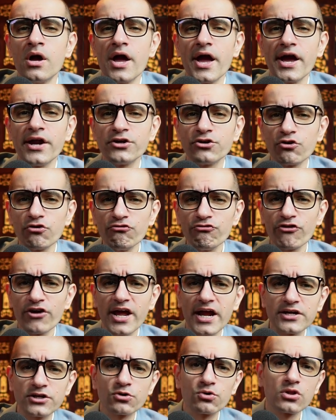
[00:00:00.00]
And don't
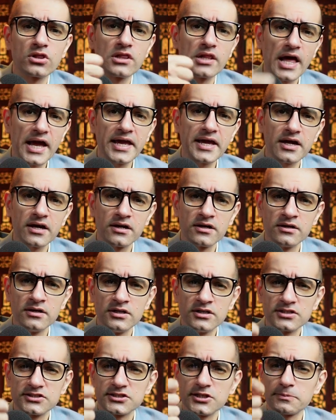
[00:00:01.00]
forget to like,
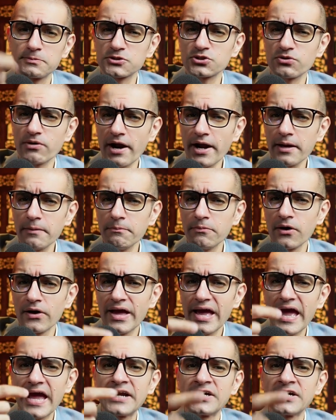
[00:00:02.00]
subscribe, and